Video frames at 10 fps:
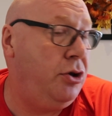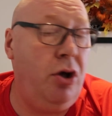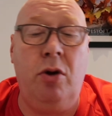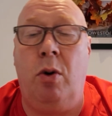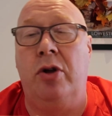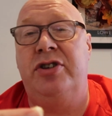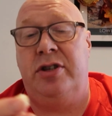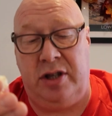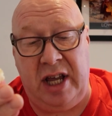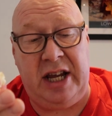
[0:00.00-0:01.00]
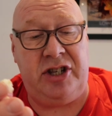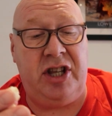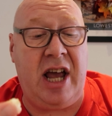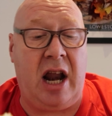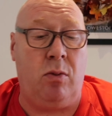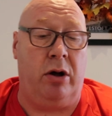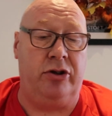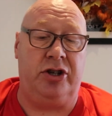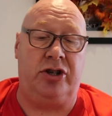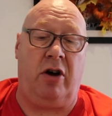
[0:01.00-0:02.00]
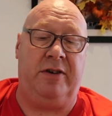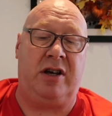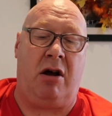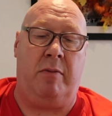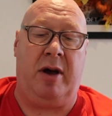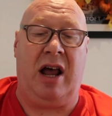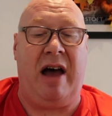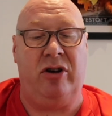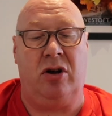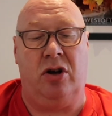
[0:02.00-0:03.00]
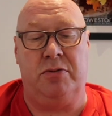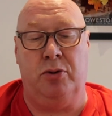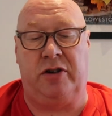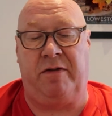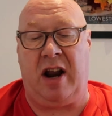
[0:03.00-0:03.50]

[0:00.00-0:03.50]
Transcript: The other ones, these, the yellow ones, the toffee caramel, haven't got as much